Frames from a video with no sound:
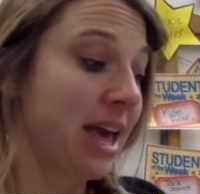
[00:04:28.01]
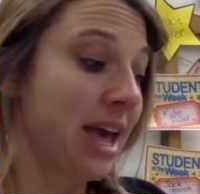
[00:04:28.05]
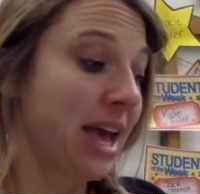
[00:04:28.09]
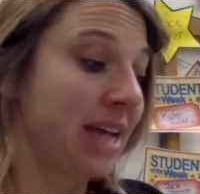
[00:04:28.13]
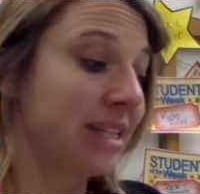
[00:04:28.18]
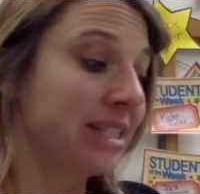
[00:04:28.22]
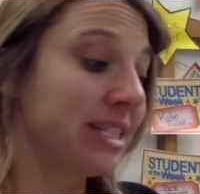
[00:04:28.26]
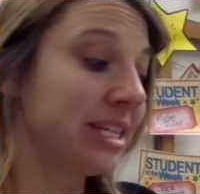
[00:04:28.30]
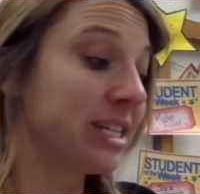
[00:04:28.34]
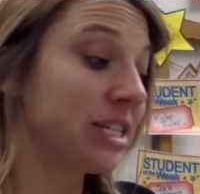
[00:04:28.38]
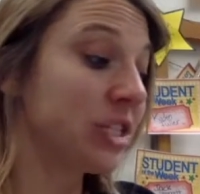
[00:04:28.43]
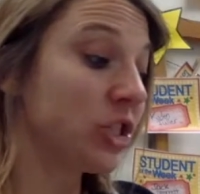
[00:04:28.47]

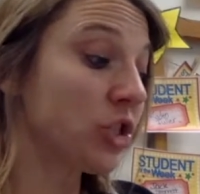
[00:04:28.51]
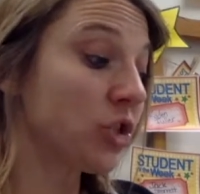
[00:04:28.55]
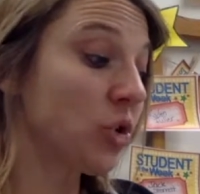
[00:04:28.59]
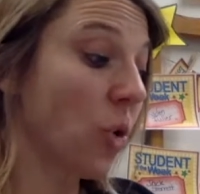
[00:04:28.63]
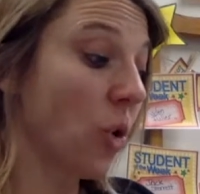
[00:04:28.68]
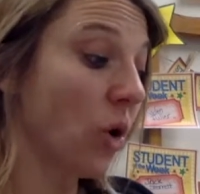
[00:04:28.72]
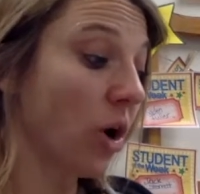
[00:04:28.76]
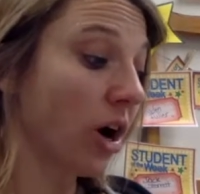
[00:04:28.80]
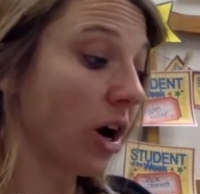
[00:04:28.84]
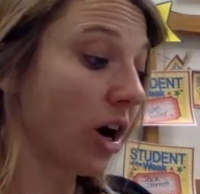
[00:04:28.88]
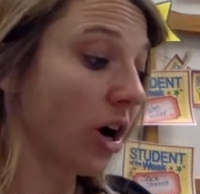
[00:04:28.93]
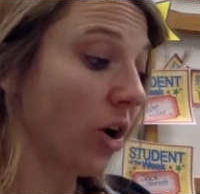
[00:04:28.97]
It's
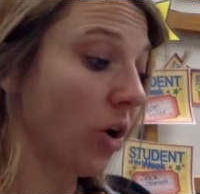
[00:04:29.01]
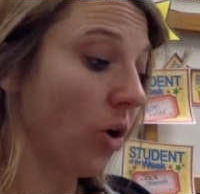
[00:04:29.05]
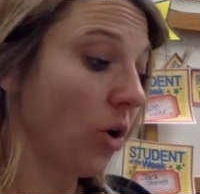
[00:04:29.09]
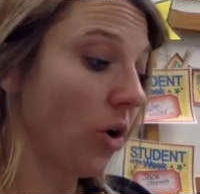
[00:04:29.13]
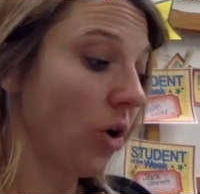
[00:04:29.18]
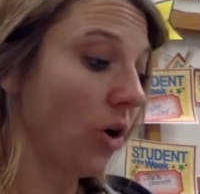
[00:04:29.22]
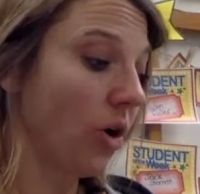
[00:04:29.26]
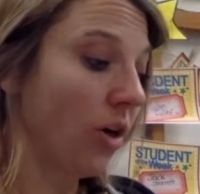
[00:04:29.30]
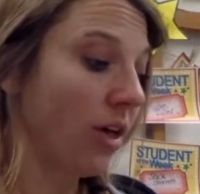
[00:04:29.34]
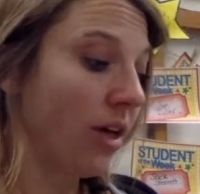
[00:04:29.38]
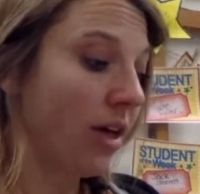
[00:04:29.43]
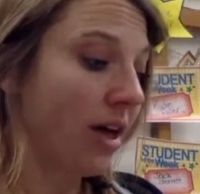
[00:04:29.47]

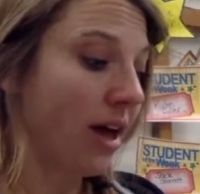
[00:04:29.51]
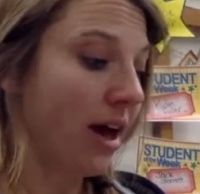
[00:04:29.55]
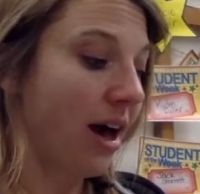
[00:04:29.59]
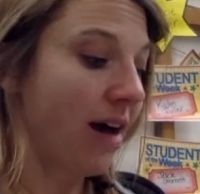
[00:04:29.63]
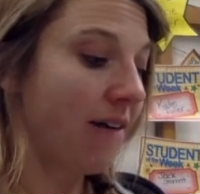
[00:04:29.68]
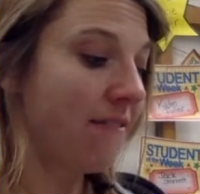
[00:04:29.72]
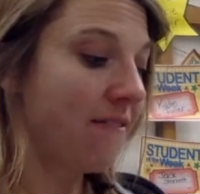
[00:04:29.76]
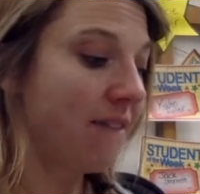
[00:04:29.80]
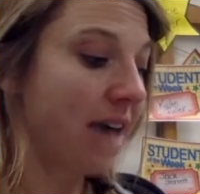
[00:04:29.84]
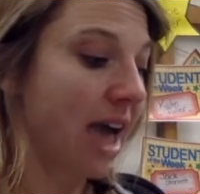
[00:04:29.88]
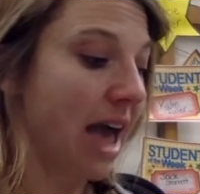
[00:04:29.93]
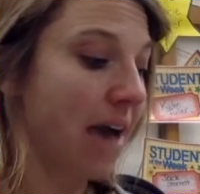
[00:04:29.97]
historical
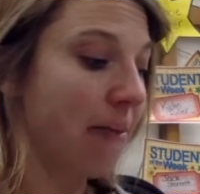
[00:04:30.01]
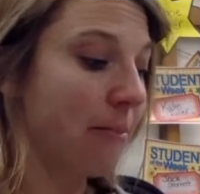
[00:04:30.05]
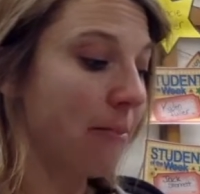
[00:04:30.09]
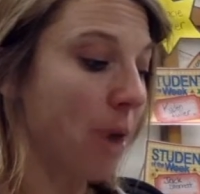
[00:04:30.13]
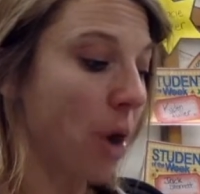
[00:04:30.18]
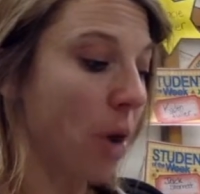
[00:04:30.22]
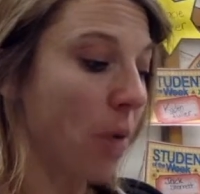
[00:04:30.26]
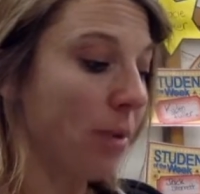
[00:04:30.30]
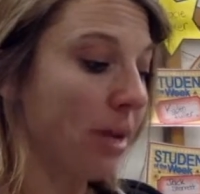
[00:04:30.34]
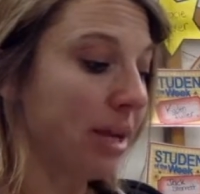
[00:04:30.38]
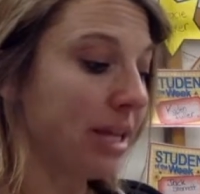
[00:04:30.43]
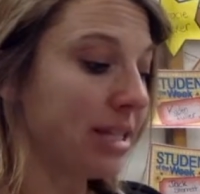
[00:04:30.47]
event
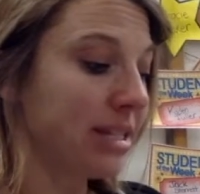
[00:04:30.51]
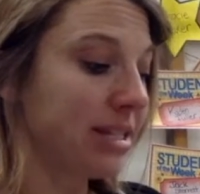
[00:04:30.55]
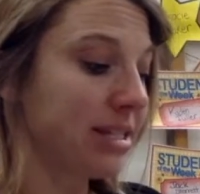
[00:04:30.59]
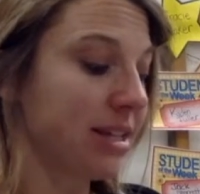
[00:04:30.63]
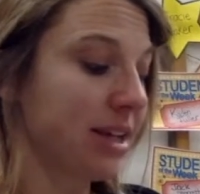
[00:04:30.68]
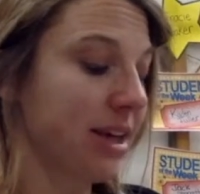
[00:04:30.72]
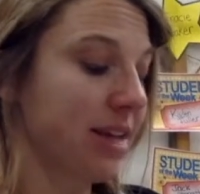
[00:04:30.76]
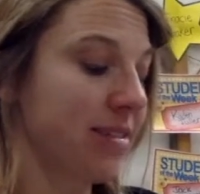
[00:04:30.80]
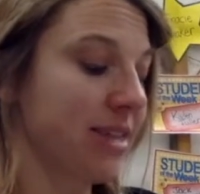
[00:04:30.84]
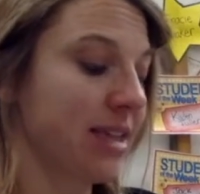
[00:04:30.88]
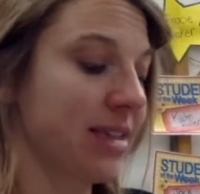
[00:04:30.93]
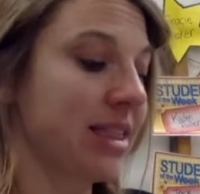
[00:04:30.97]
moments
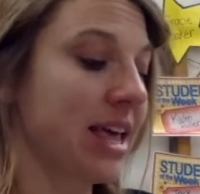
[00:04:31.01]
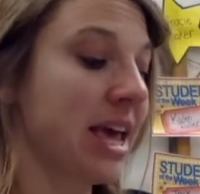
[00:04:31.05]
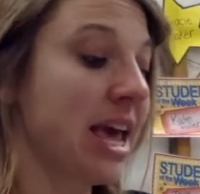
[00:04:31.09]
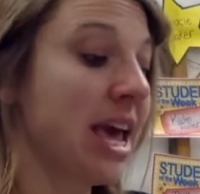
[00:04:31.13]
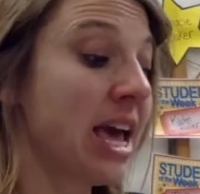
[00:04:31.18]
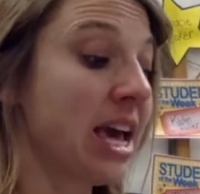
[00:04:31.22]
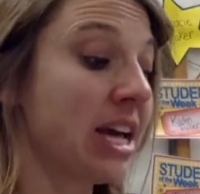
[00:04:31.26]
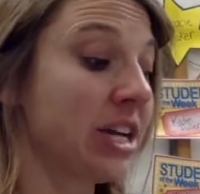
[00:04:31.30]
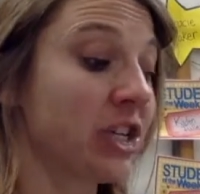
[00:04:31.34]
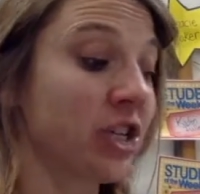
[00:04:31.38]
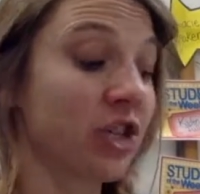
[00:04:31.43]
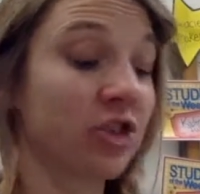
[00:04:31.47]
that the
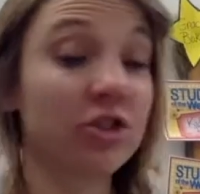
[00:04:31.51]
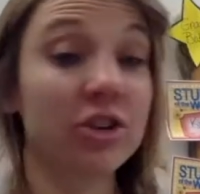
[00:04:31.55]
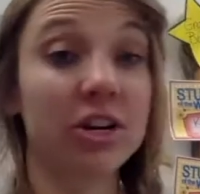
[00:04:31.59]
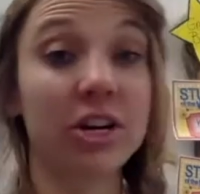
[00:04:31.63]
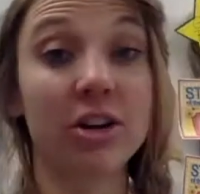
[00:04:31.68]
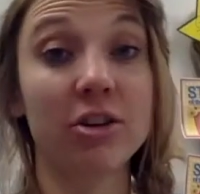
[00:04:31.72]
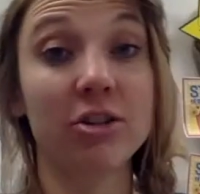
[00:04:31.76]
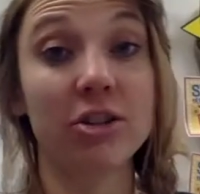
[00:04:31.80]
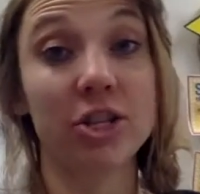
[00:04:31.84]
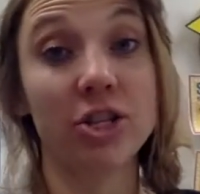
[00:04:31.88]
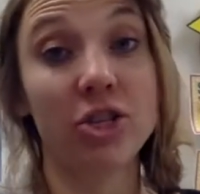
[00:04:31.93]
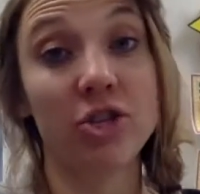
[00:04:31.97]

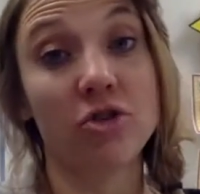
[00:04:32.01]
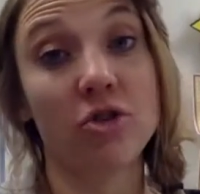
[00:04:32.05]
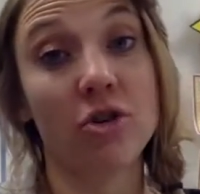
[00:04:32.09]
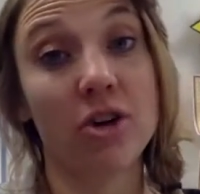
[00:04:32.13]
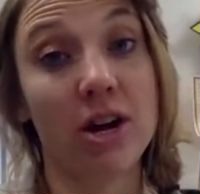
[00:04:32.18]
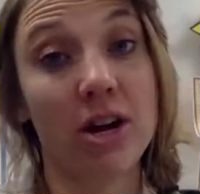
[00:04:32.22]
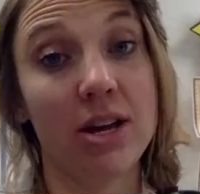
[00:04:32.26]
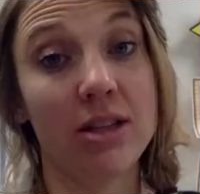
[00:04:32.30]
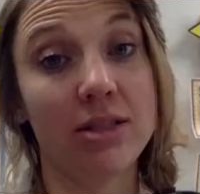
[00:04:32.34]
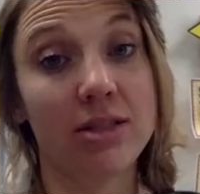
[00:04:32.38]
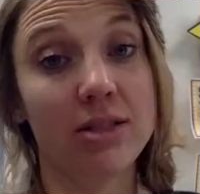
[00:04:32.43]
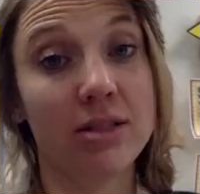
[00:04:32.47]
history or the
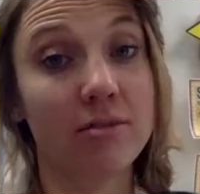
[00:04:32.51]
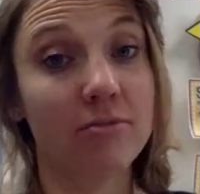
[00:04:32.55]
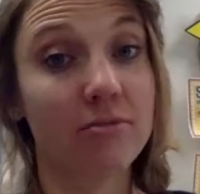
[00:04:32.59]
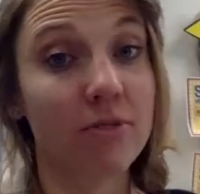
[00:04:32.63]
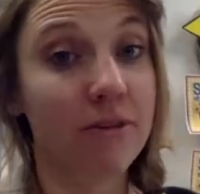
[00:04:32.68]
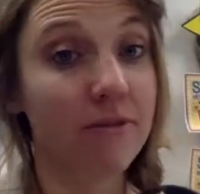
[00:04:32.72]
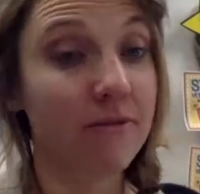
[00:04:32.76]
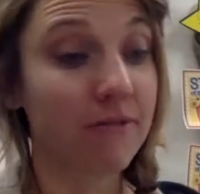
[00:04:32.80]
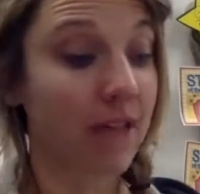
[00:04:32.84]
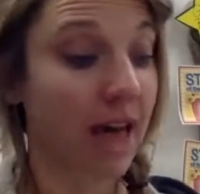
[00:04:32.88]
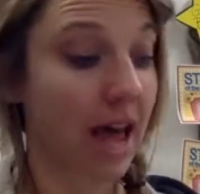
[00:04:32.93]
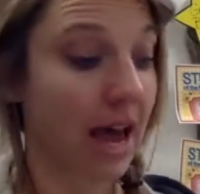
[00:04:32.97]
story
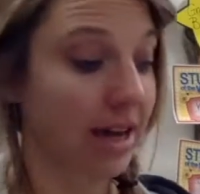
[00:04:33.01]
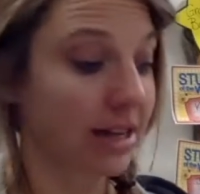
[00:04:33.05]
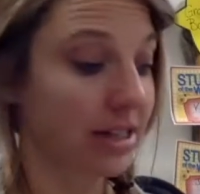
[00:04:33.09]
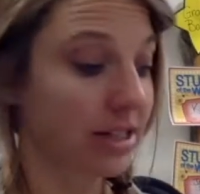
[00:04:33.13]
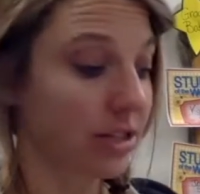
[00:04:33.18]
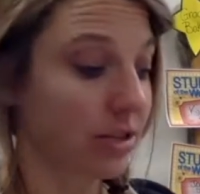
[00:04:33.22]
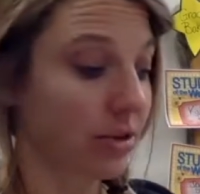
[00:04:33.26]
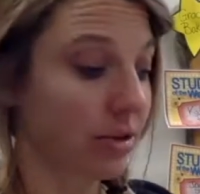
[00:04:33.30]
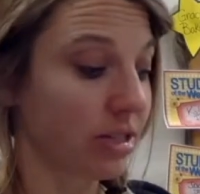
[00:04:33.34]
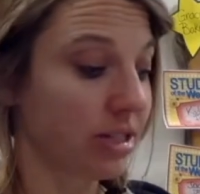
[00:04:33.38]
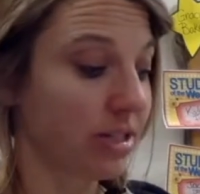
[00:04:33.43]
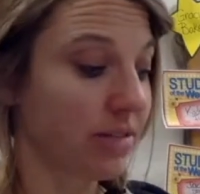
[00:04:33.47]

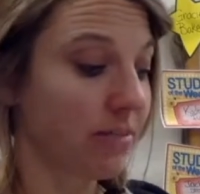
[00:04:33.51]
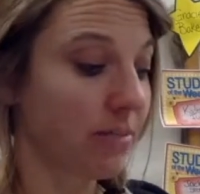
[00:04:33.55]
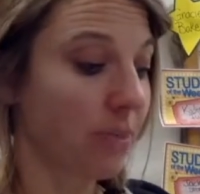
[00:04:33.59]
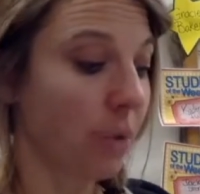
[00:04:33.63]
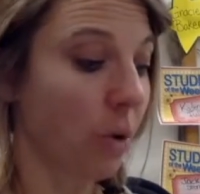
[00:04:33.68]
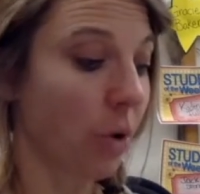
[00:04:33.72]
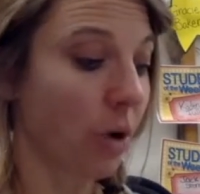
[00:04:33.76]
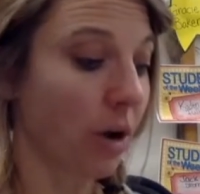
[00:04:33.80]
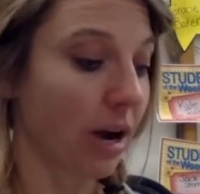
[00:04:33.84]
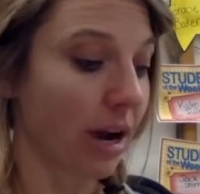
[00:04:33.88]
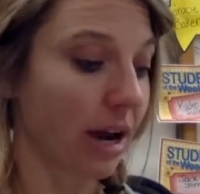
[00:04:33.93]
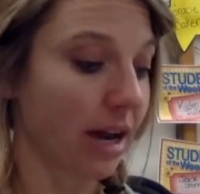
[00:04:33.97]
reflects. So it's
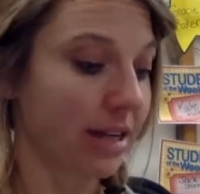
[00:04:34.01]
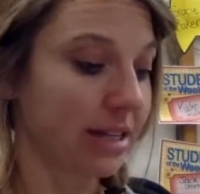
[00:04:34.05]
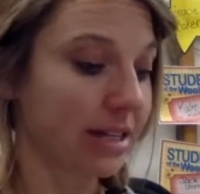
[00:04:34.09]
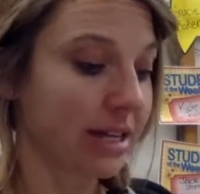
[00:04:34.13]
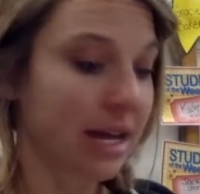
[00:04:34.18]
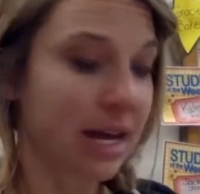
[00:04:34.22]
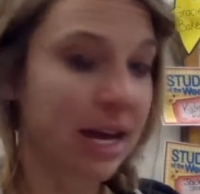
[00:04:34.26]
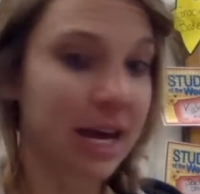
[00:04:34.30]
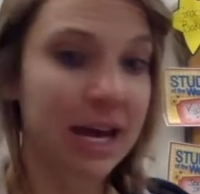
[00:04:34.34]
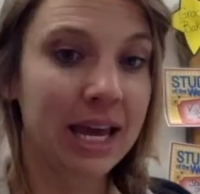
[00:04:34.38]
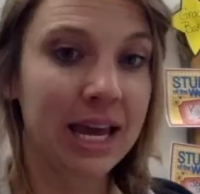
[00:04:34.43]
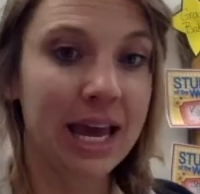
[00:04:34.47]
important,
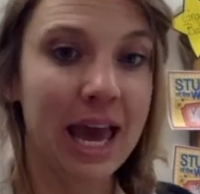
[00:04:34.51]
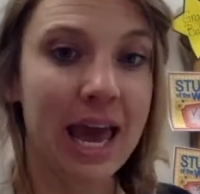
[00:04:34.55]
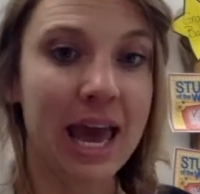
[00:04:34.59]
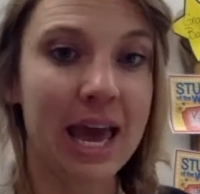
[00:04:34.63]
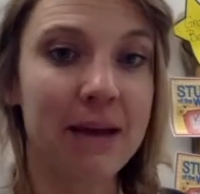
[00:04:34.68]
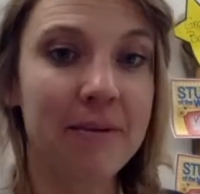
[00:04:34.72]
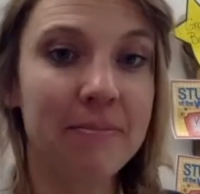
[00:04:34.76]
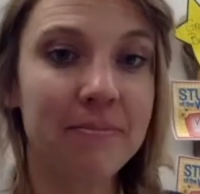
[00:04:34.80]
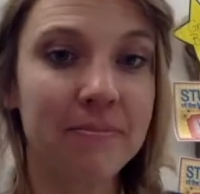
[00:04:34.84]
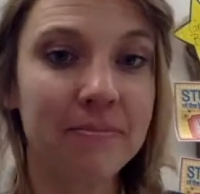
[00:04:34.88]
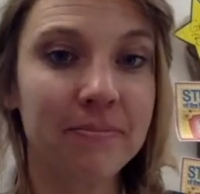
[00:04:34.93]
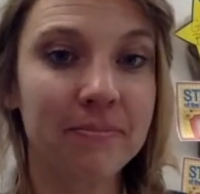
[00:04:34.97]

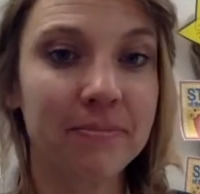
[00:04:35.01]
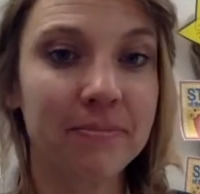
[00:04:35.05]
okay?